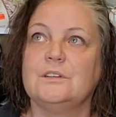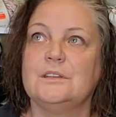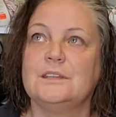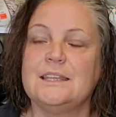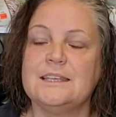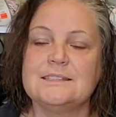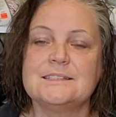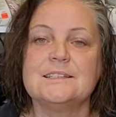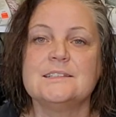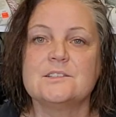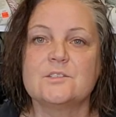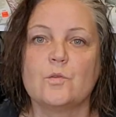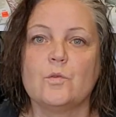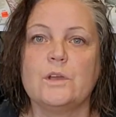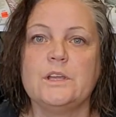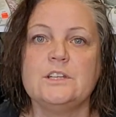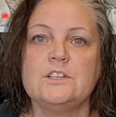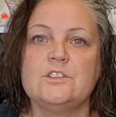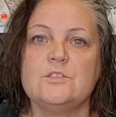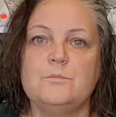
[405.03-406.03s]
This is
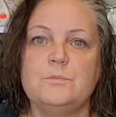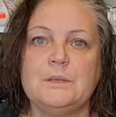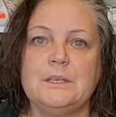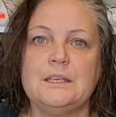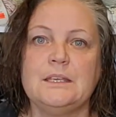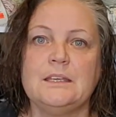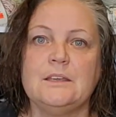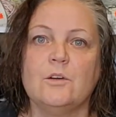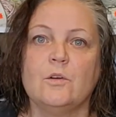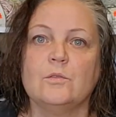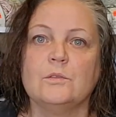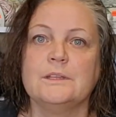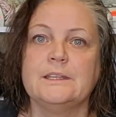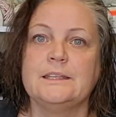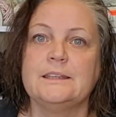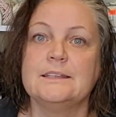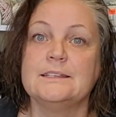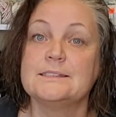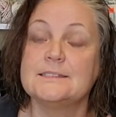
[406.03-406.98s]
going to be only the